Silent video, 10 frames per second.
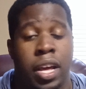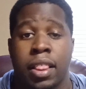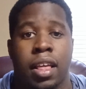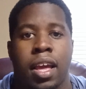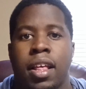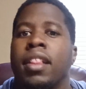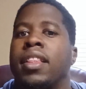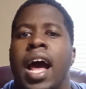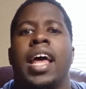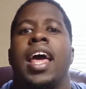It's it's
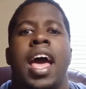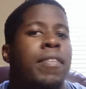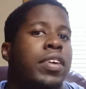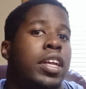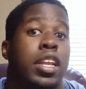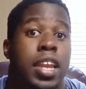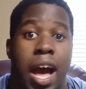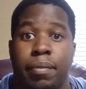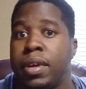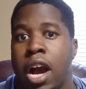not ever gonna
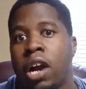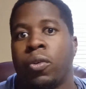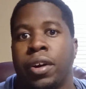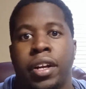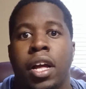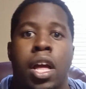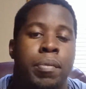not be awkward